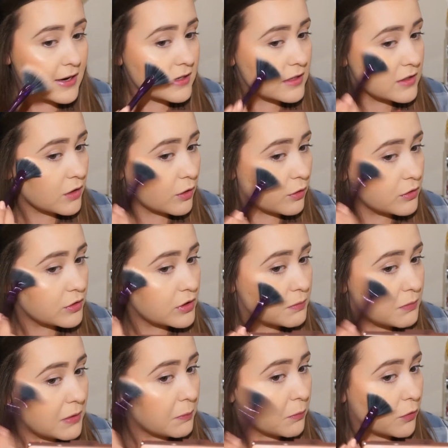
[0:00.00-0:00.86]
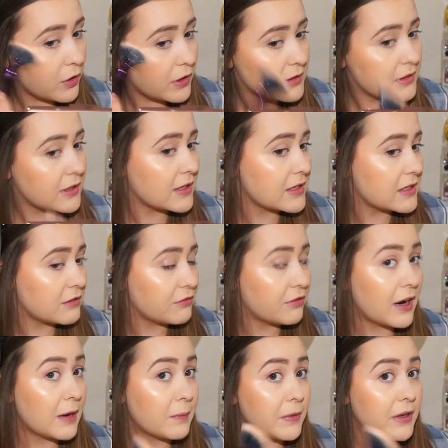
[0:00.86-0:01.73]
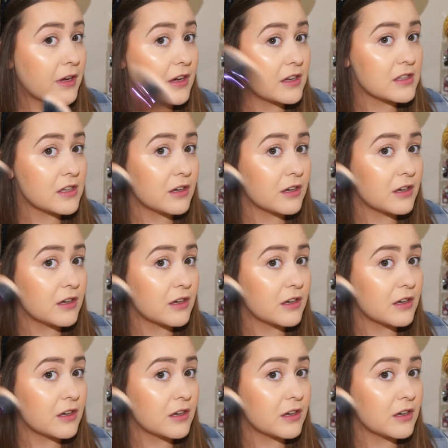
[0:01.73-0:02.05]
this is going to be more intensified because